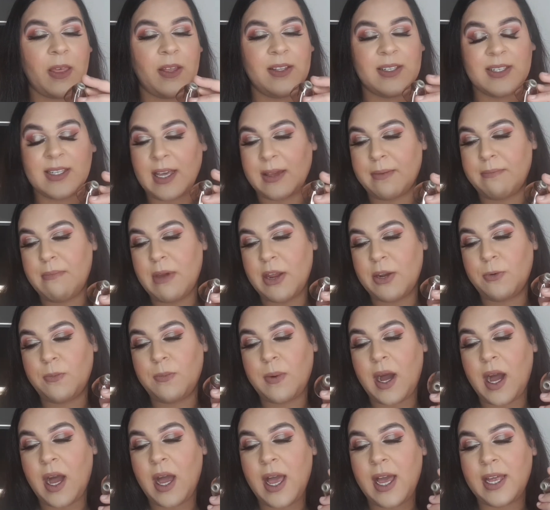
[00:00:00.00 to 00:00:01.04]
this like metal
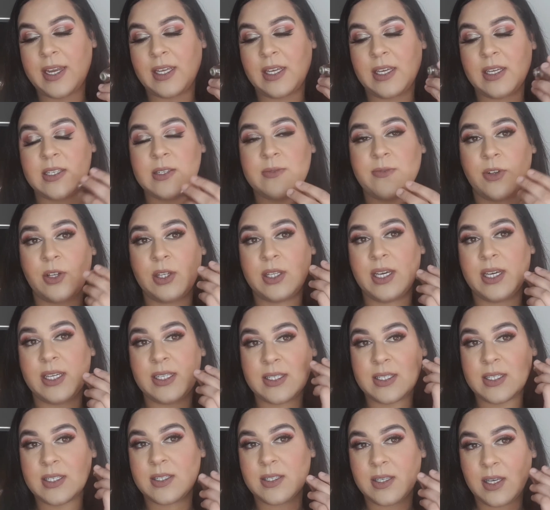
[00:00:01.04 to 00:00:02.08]
part, and it
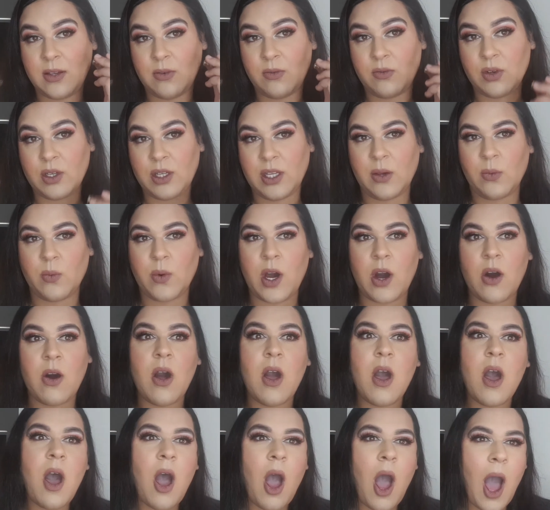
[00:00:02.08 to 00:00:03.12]
exfoliates the skin really
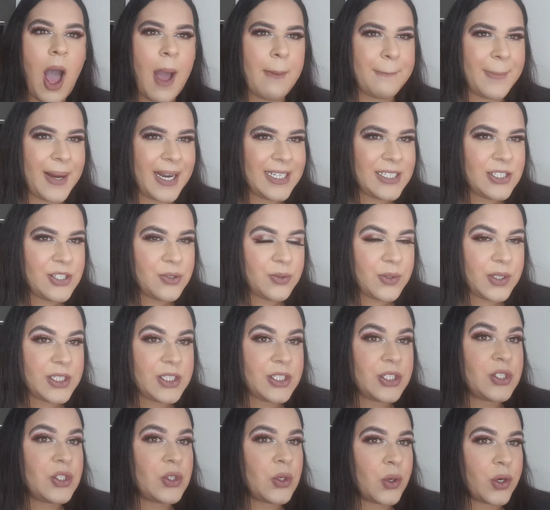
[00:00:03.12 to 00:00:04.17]
well. I might do a
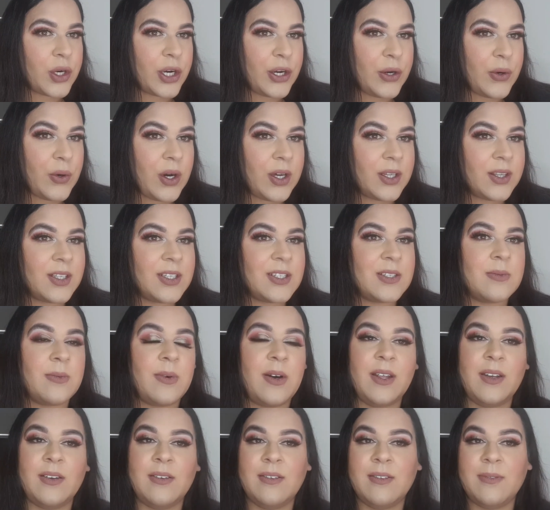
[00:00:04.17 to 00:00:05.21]
tutorial on this
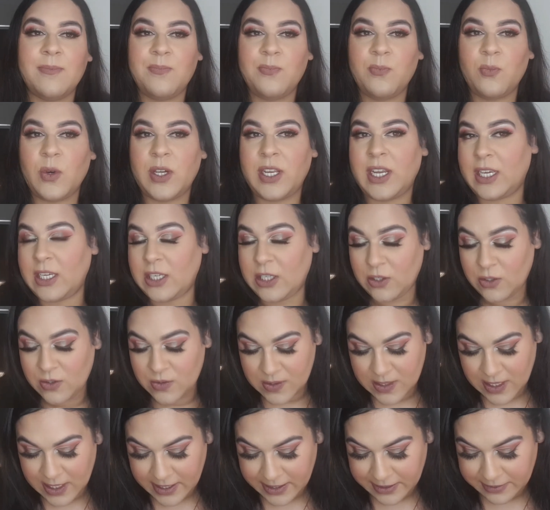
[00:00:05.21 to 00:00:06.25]
one when I
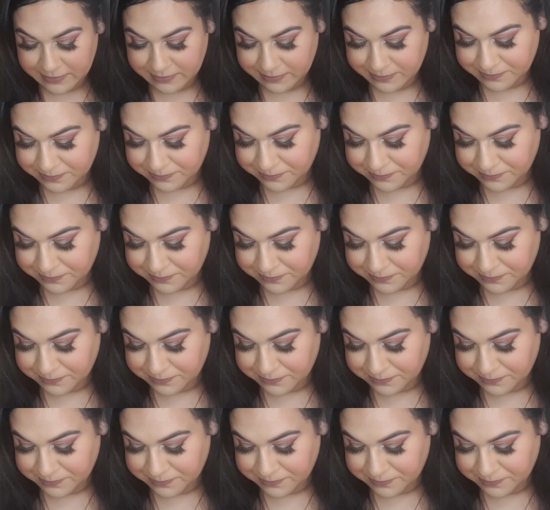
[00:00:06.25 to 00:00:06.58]
use it.